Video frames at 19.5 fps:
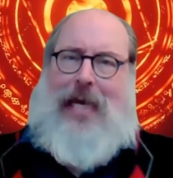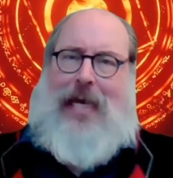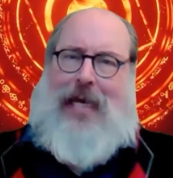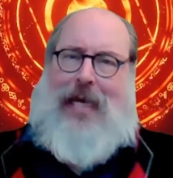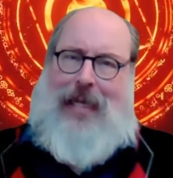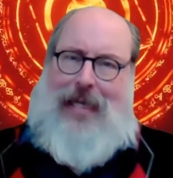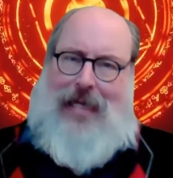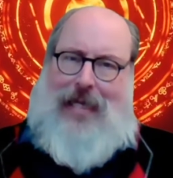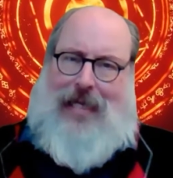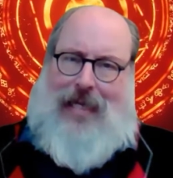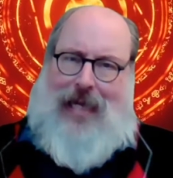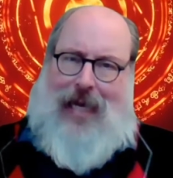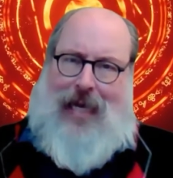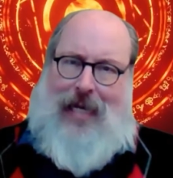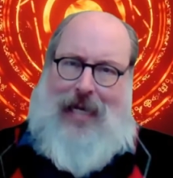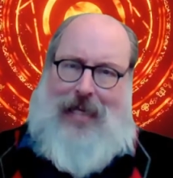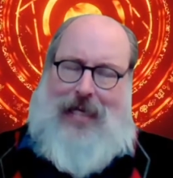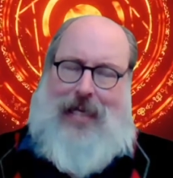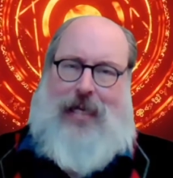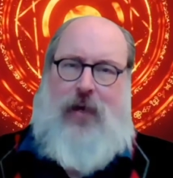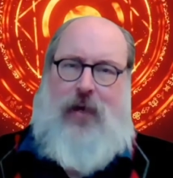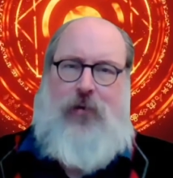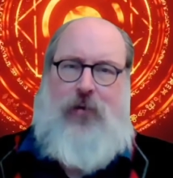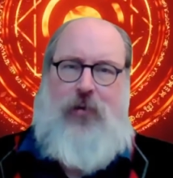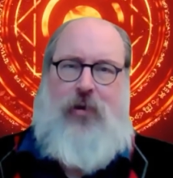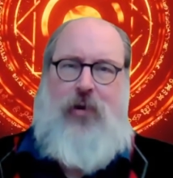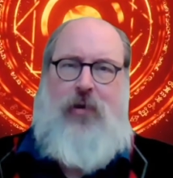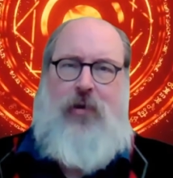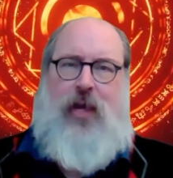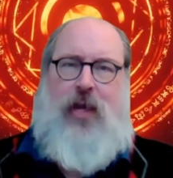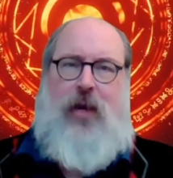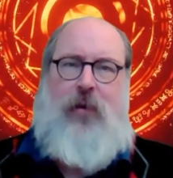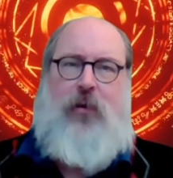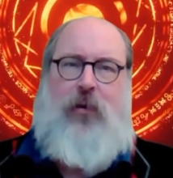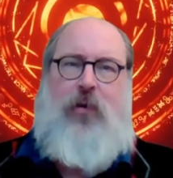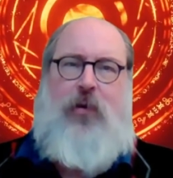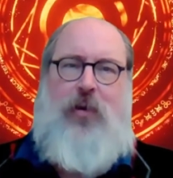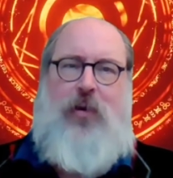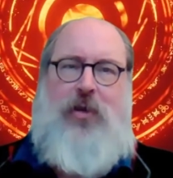In this case, the intruder is anyone
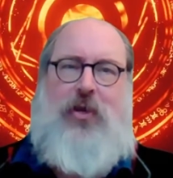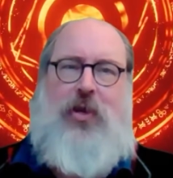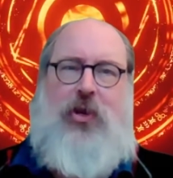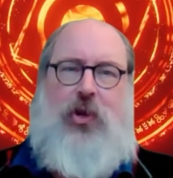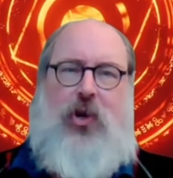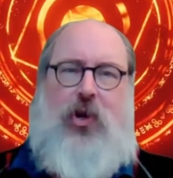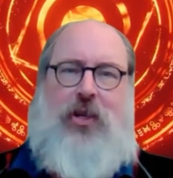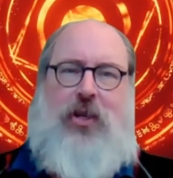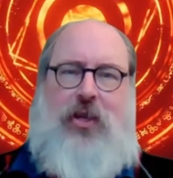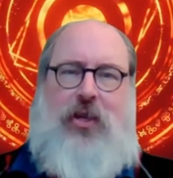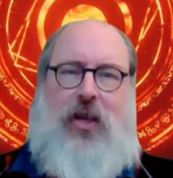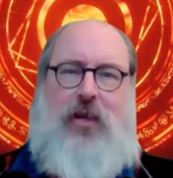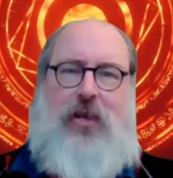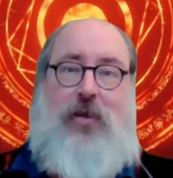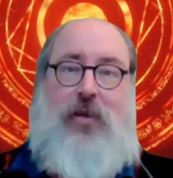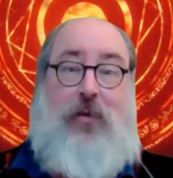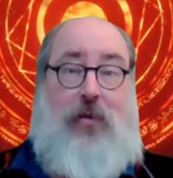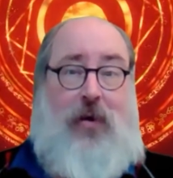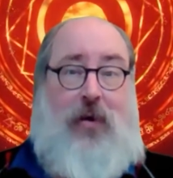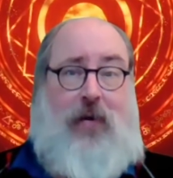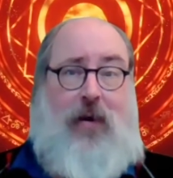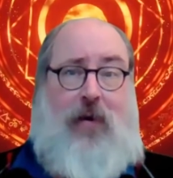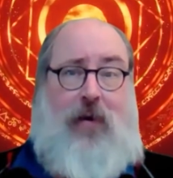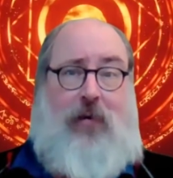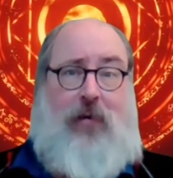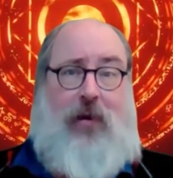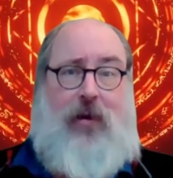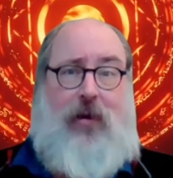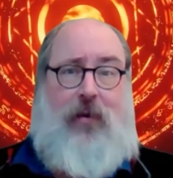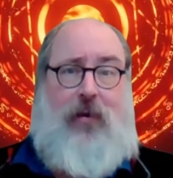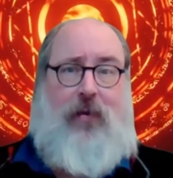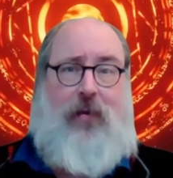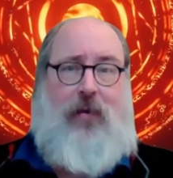who wants to talk sense or hear evidence.